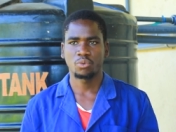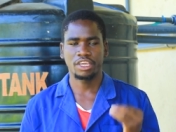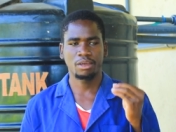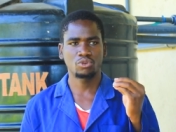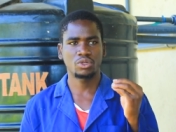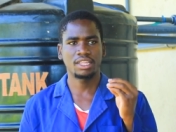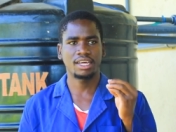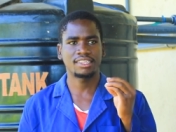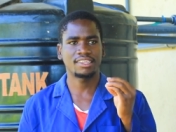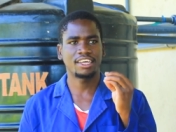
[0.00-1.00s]
as
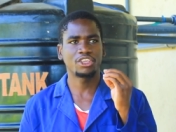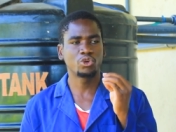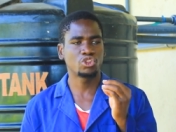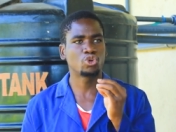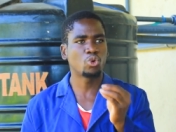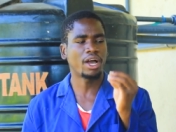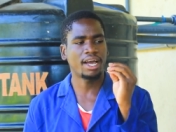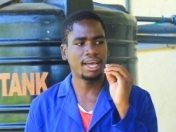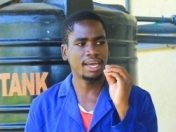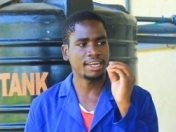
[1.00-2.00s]
youth who
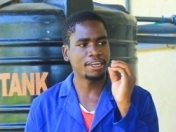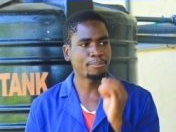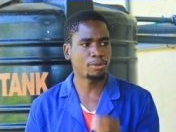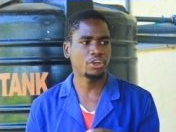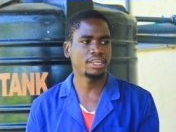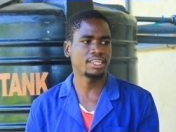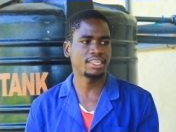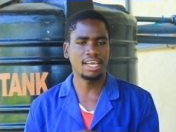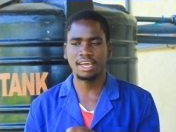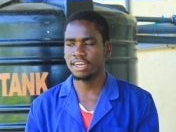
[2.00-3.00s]
are unemployed,
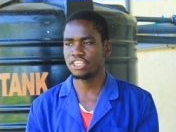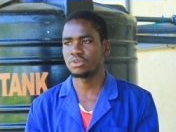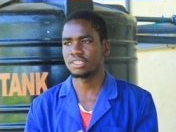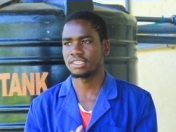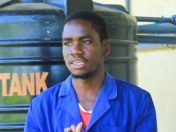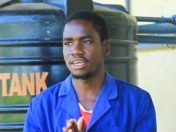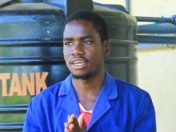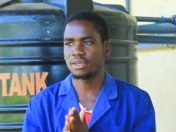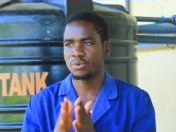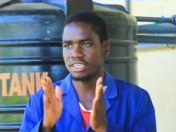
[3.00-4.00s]
young graduates,
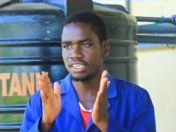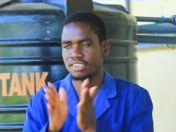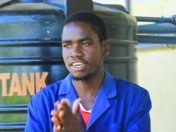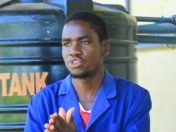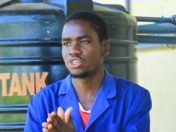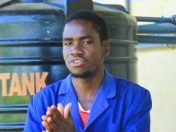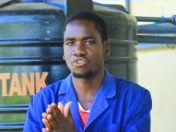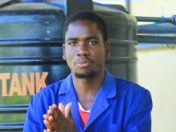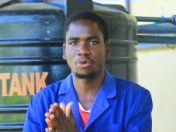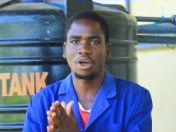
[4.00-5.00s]
we just graduated
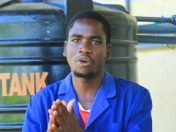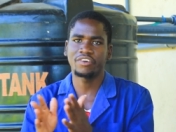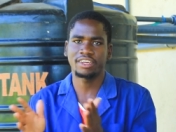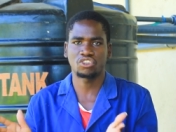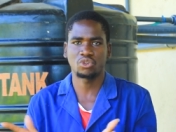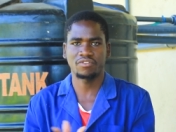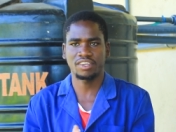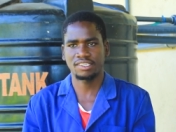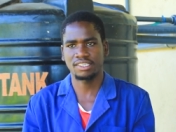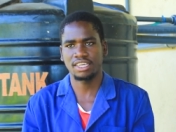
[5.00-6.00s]
from our various
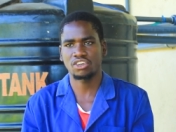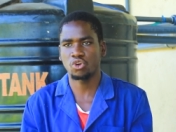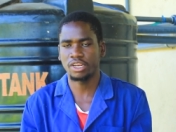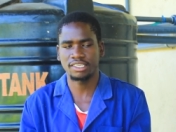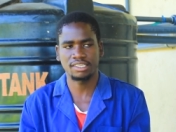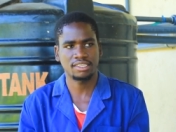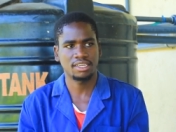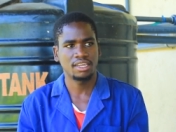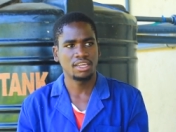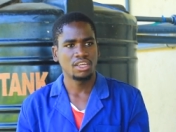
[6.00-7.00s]
universities and colleges.
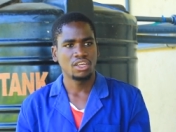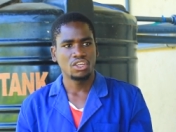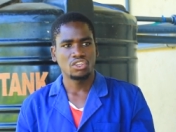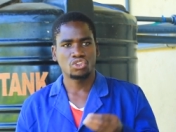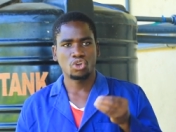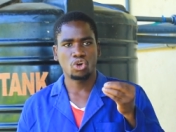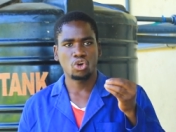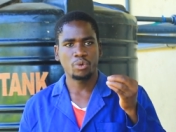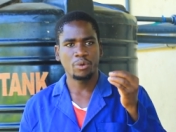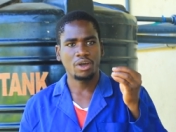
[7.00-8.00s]

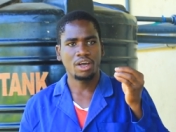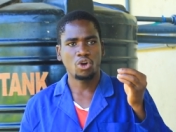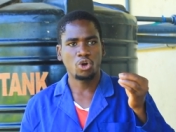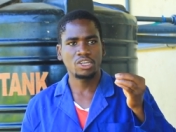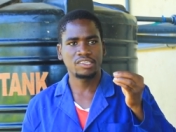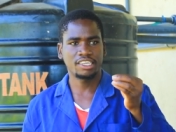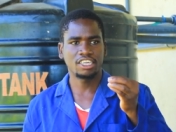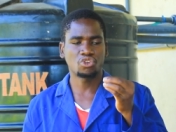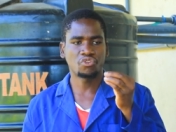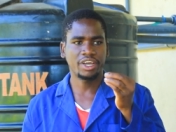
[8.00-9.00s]
So we were all
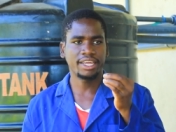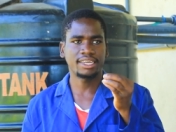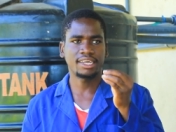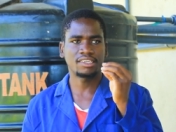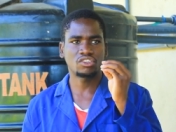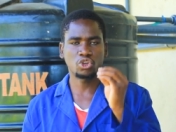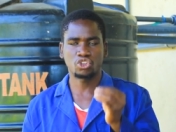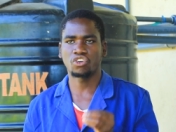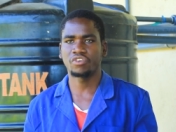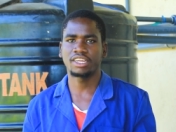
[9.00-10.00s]
seeking to find a
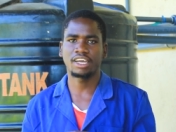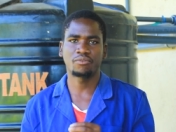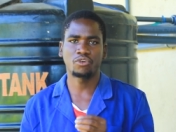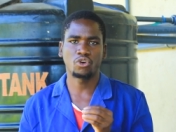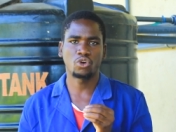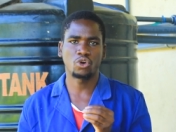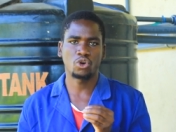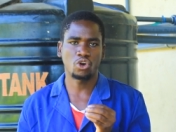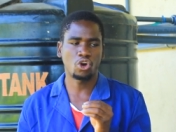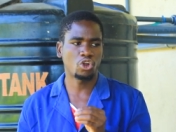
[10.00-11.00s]
source of income
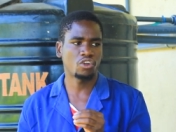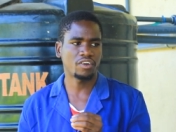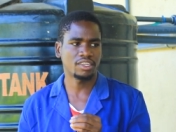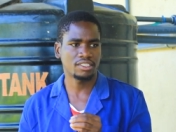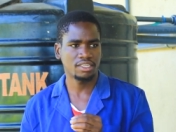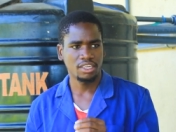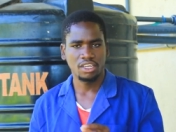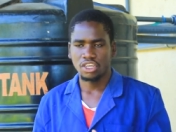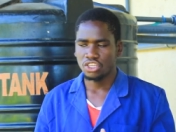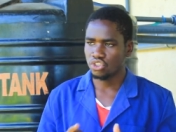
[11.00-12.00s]
for all of us.
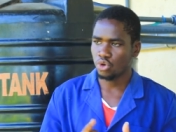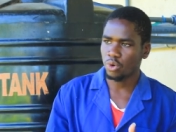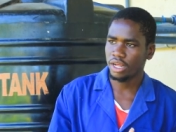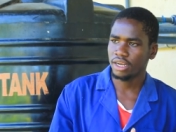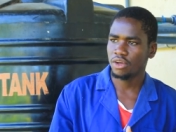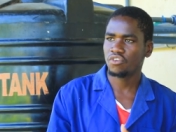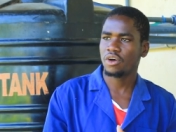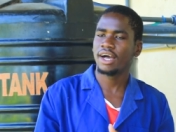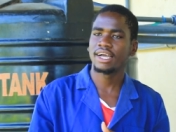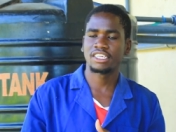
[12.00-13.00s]
So one of
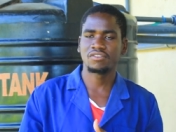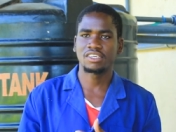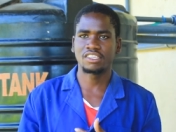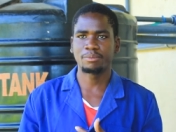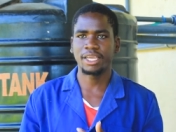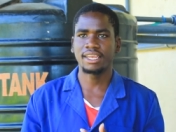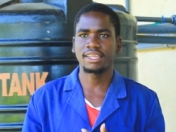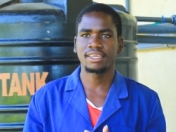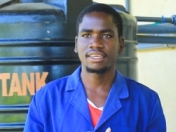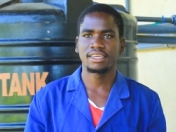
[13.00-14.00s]
our activities
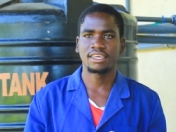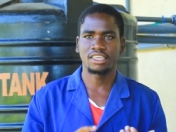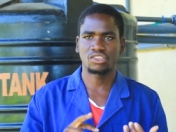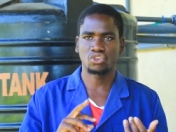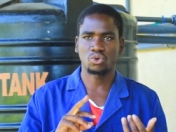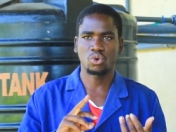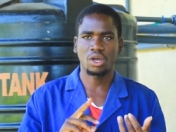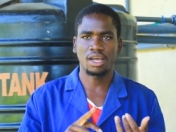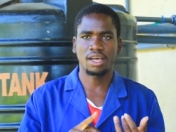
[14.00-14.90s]
mainly is to